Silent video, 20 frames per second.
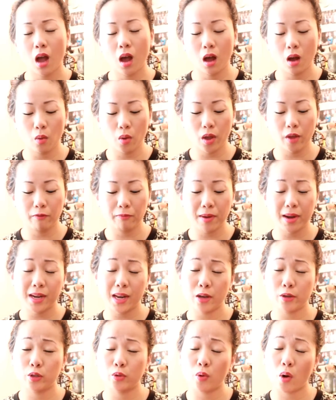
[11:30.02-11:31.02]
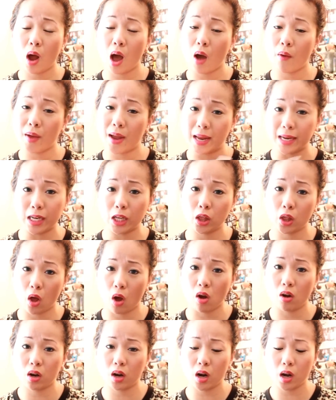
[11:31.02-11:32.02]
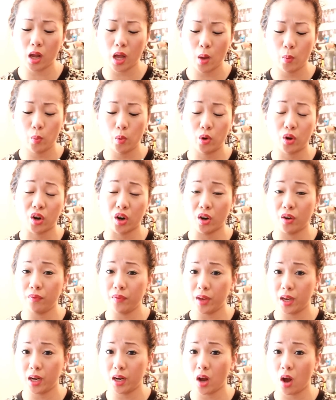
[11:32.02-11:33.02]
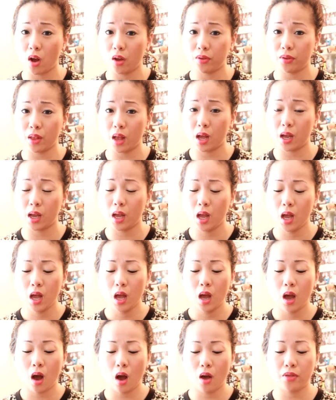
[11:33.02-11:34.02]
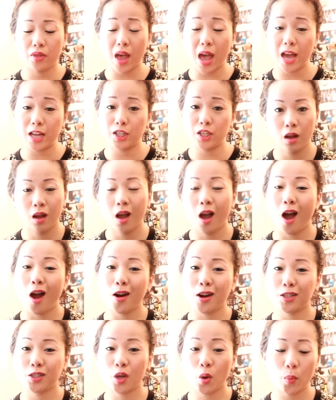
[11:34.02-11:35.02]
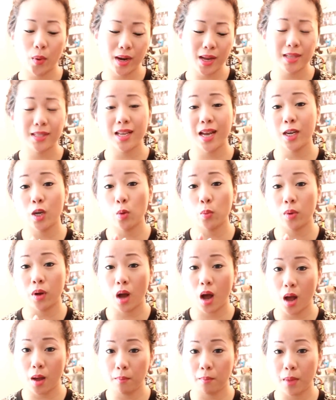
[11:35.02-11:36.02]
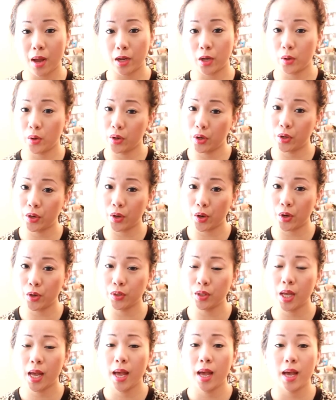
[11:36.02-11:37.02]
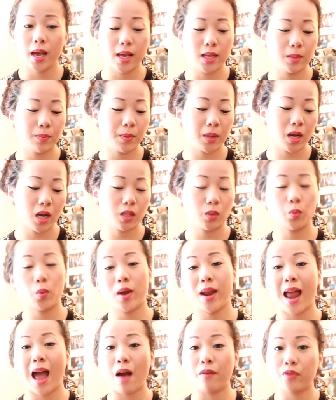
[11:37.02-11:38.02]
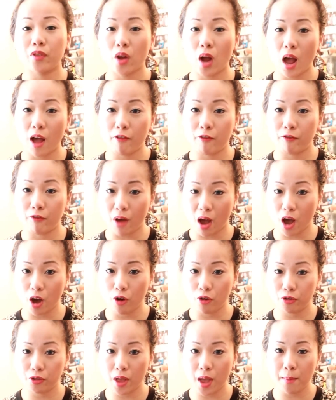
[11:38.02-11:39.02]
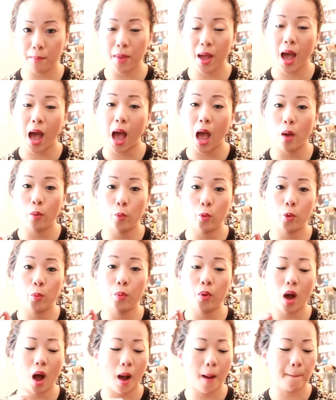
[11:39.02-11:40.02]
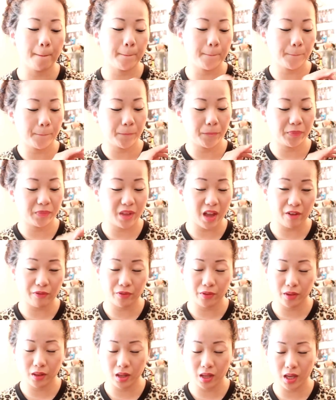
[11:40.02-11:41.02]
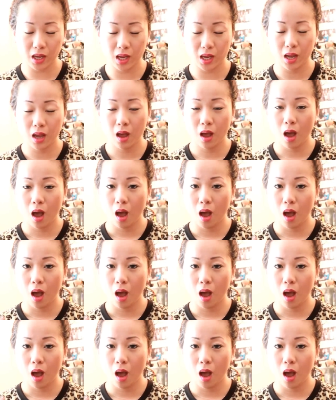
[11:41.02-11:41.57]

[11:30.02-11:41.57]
if my nails grow out any longer, it will curve in on the edges. Alright, so when I say I don't cut my cuticles, it's because when after I file them, I will definitely